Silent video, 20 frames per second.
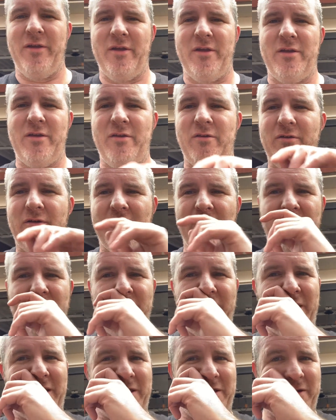you
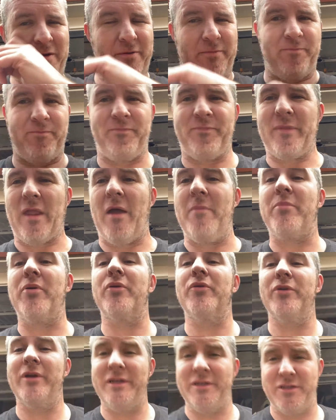can
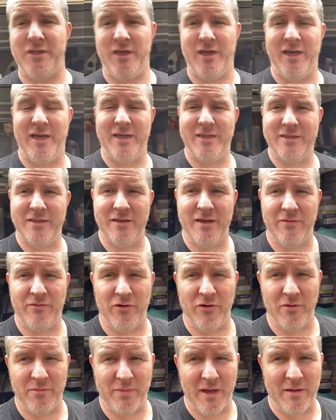appreciate if
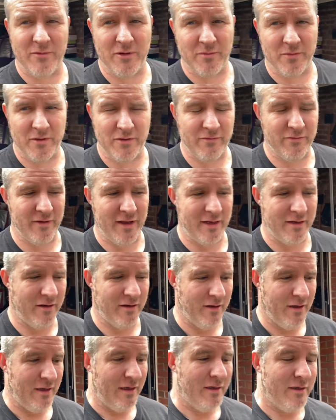you're a BMW fan.
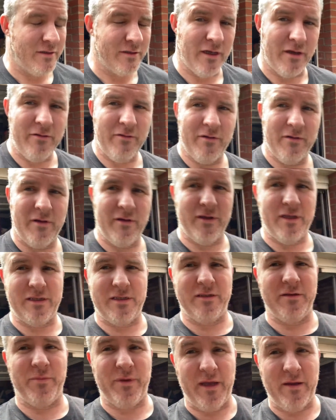So this is
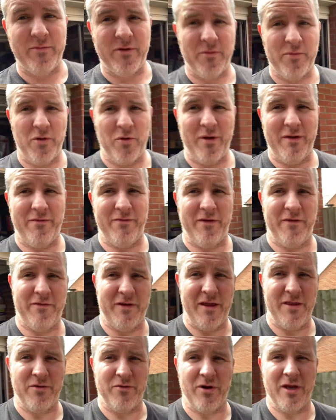a BMW
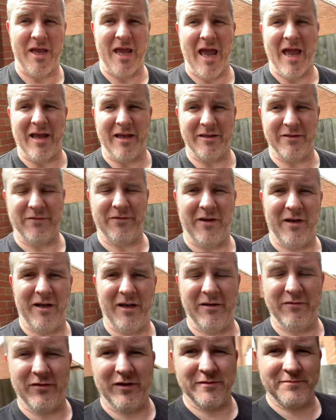E53
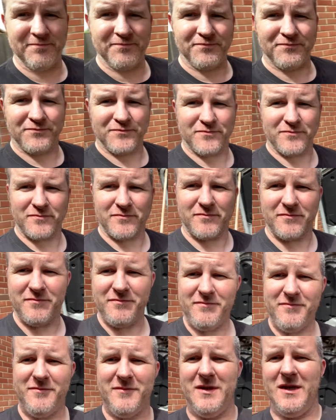X5.
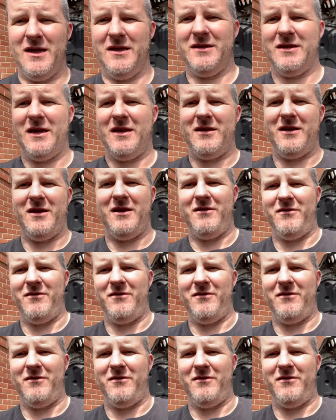Let's get the